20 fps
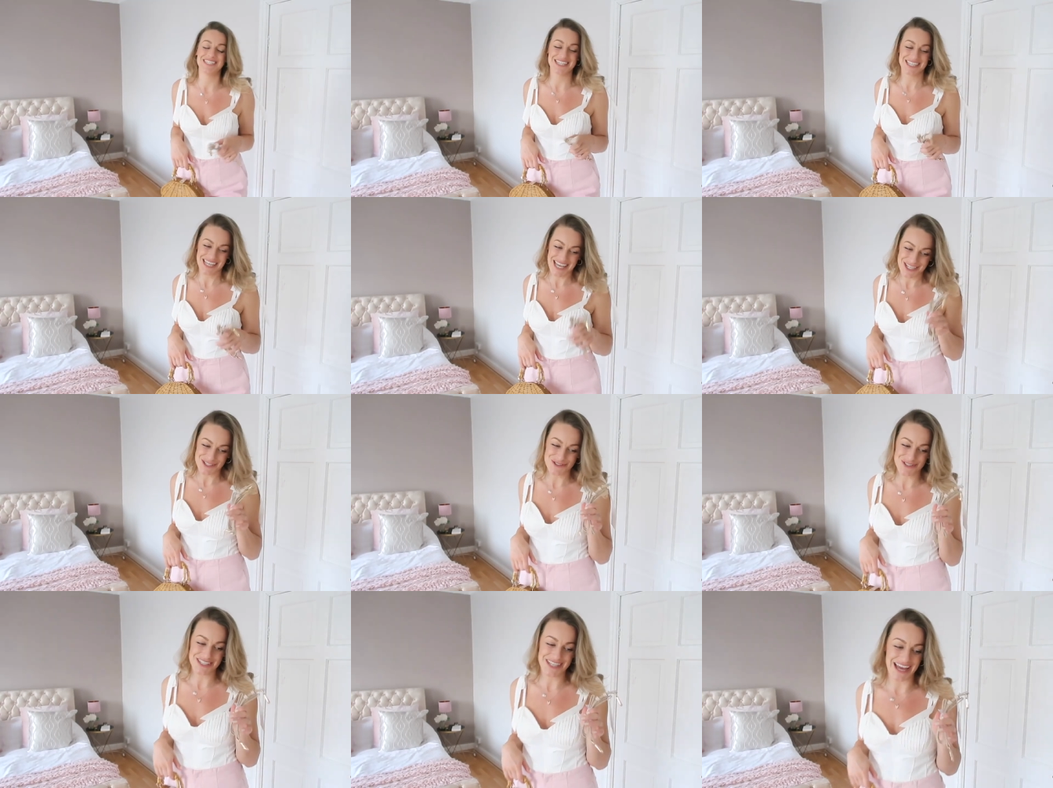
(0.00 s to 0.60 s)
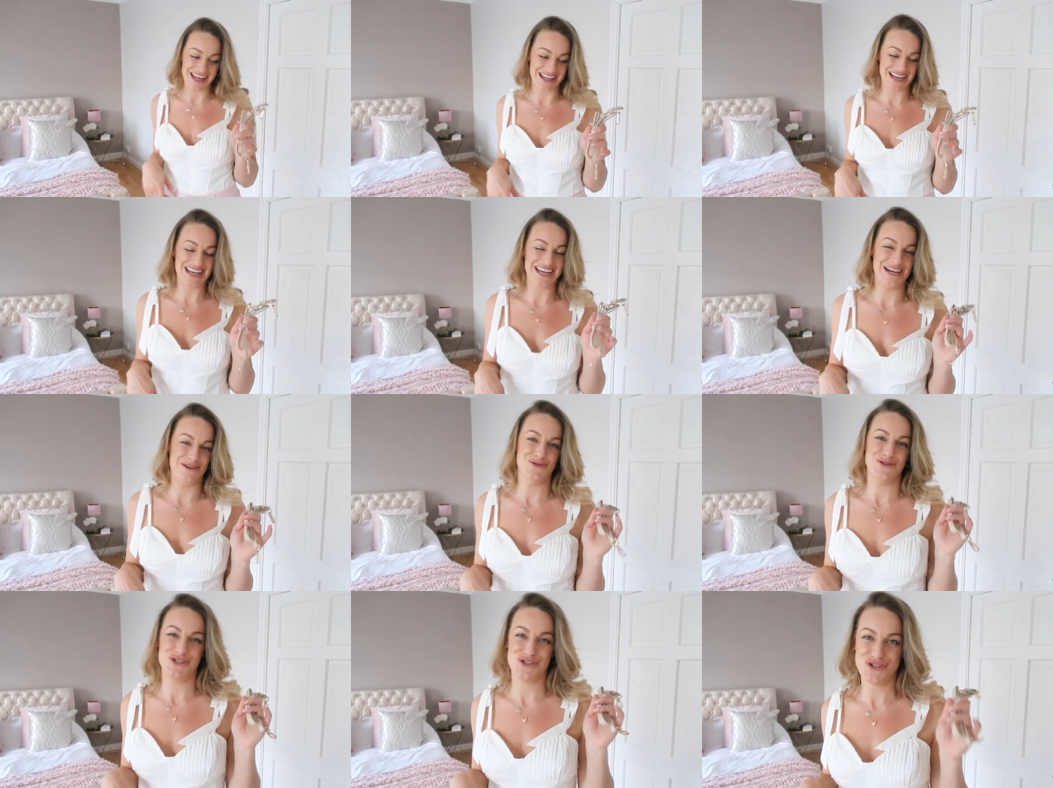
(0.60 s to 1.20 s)
In case you didn't get that,
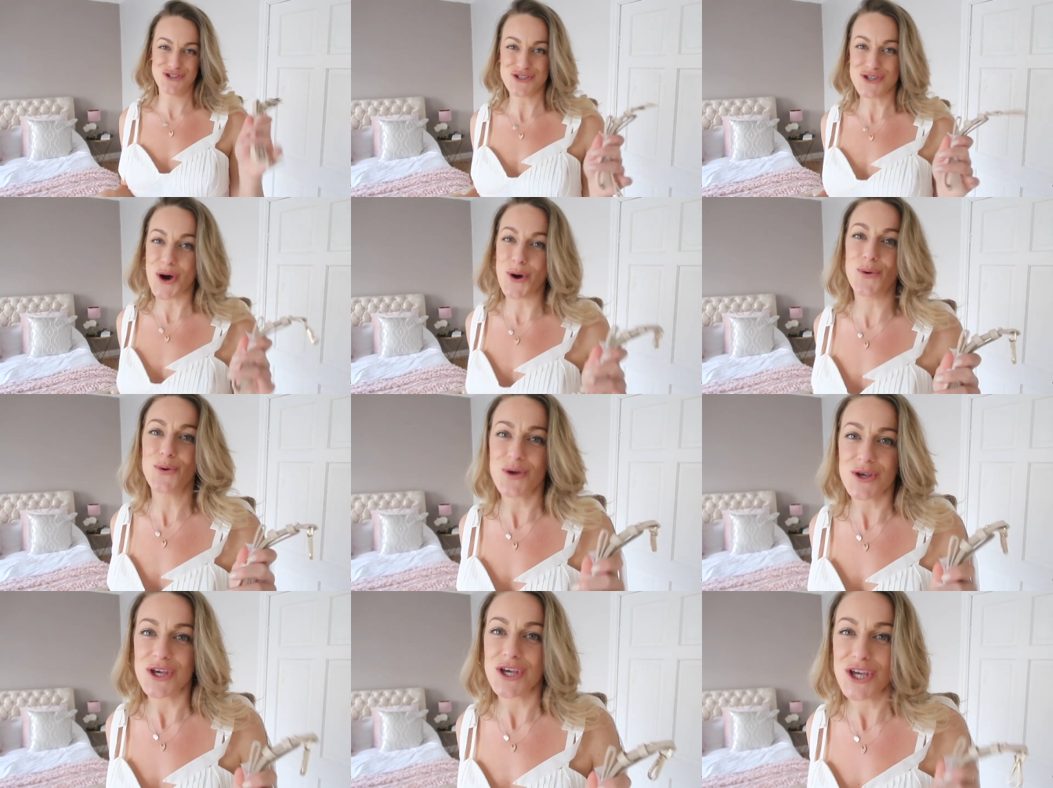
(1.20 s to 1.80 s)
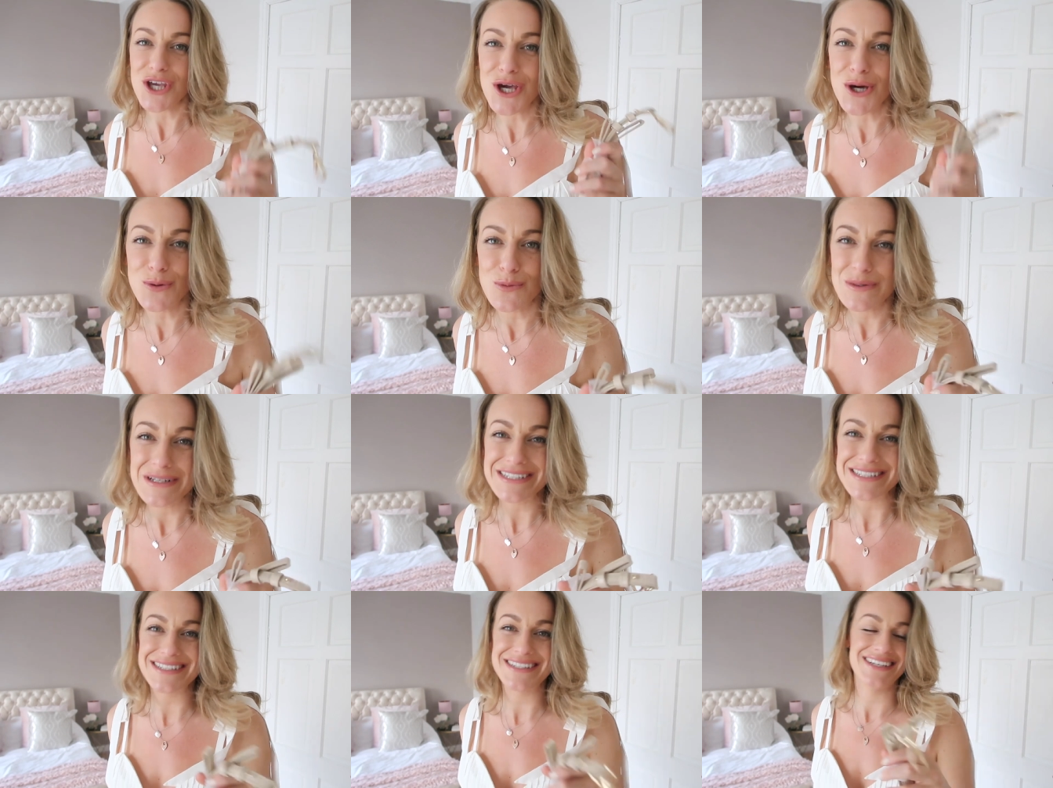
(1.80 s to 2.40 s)
it was so cute.
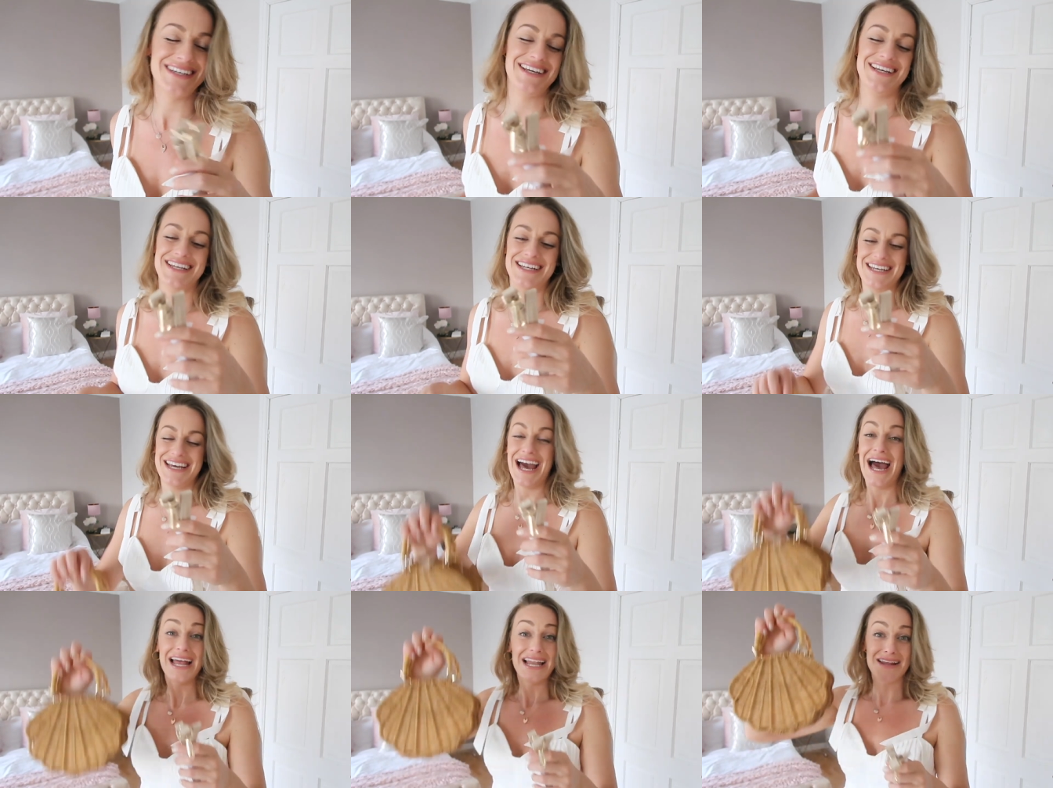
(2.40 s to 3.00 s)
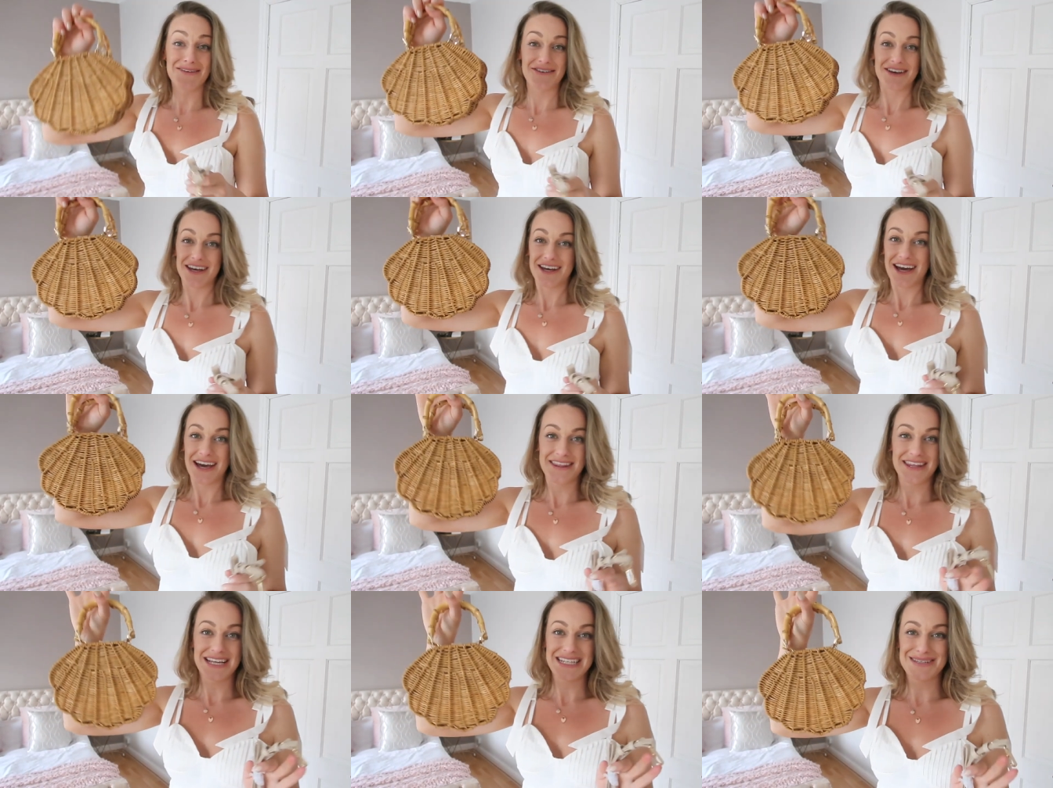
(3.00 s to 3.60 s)
I love it.
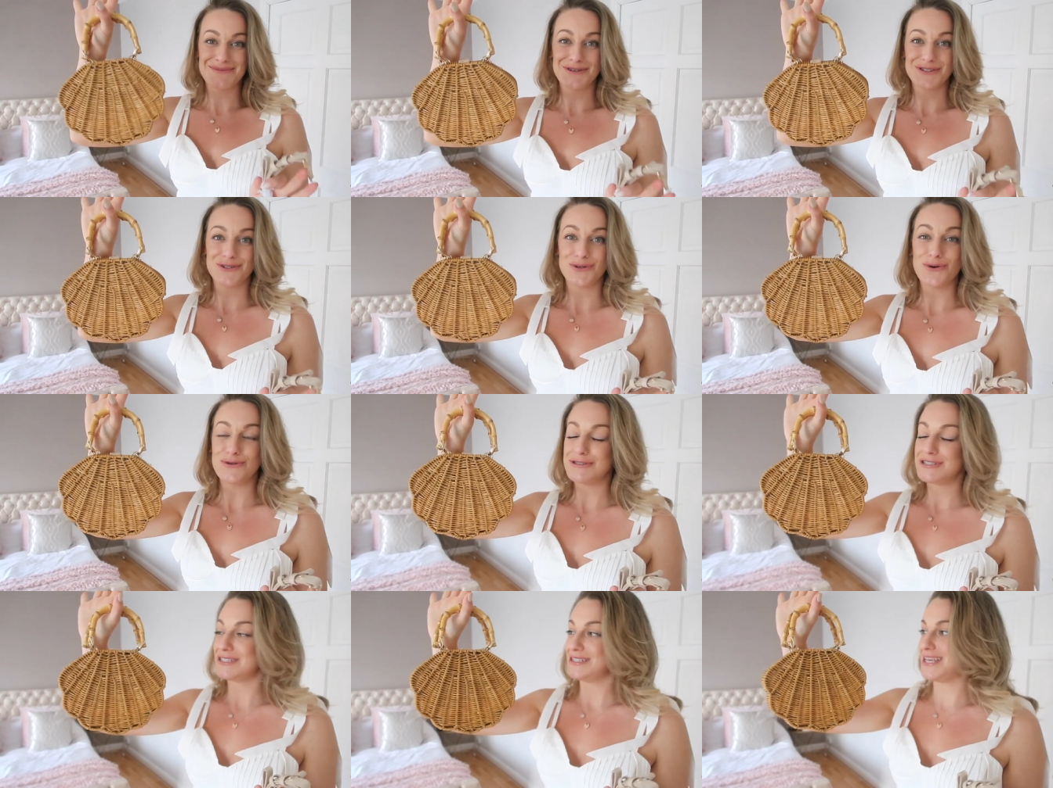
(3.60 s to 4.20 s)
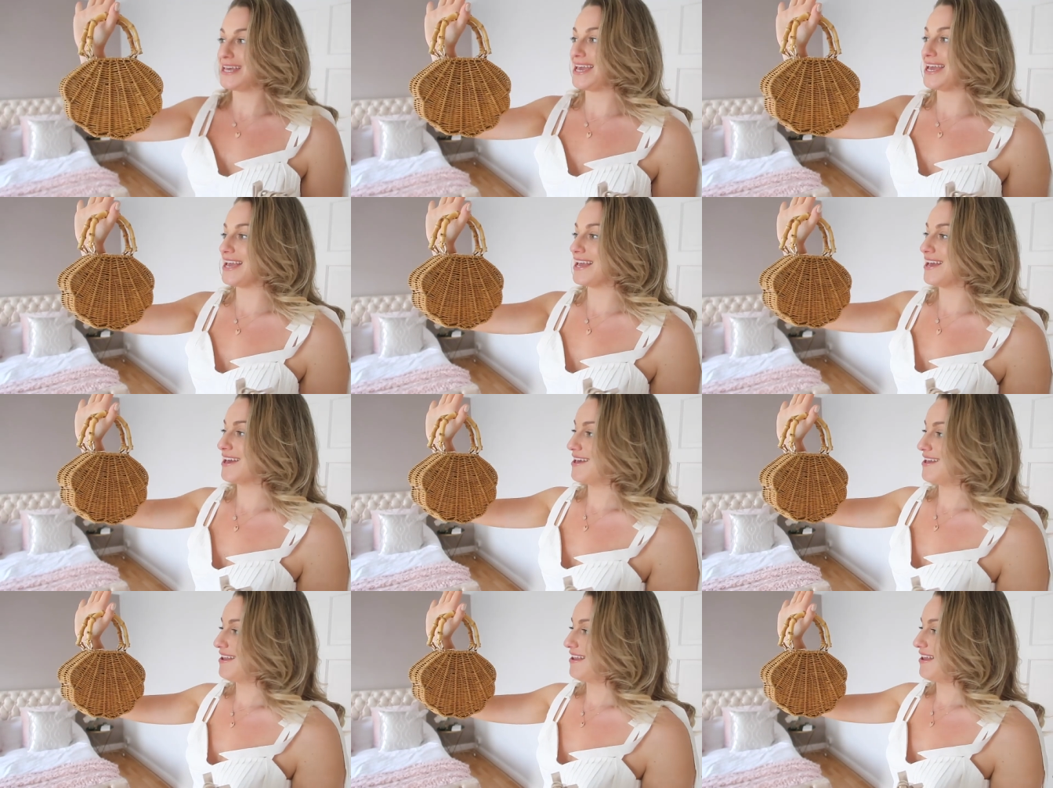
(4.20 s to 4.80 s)
I think it's the most gorgeous
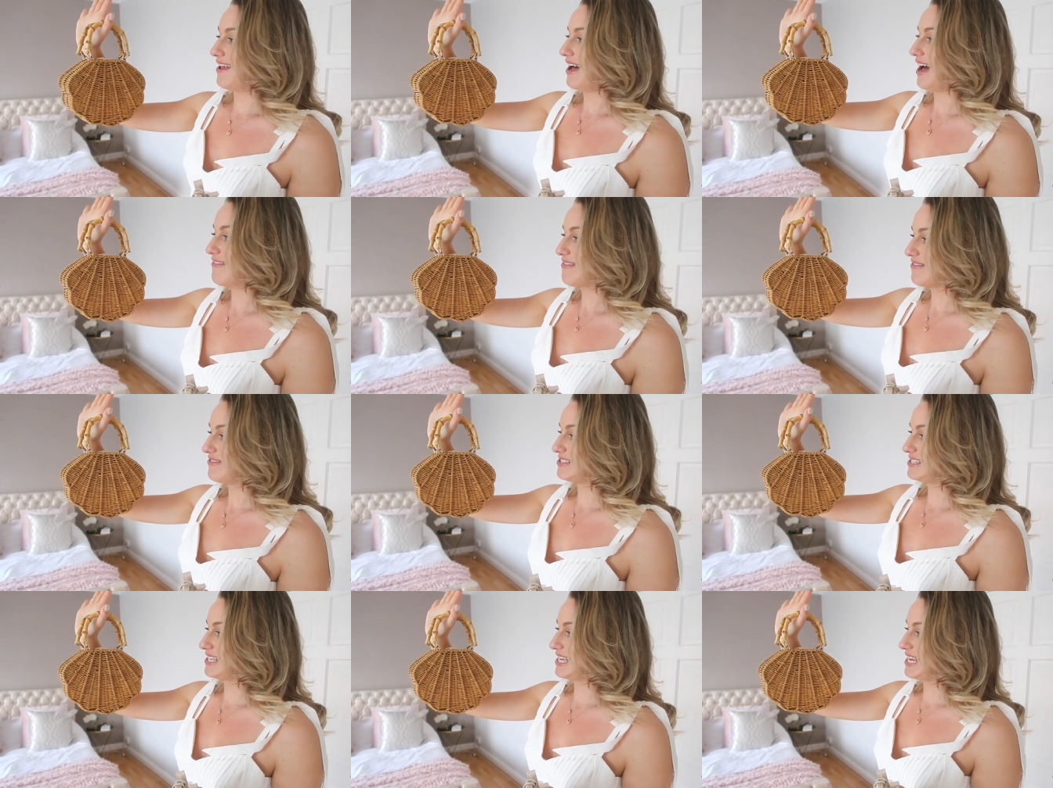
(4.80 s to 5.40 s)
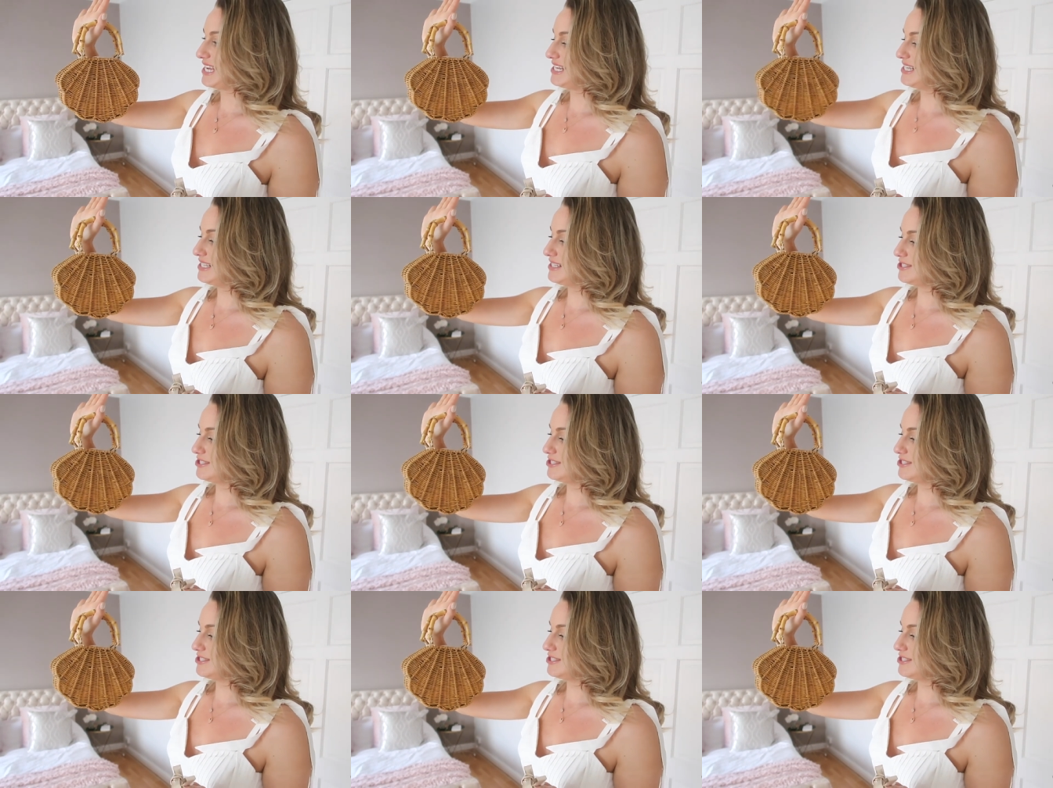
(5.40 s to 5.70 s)
thing I've ever seen.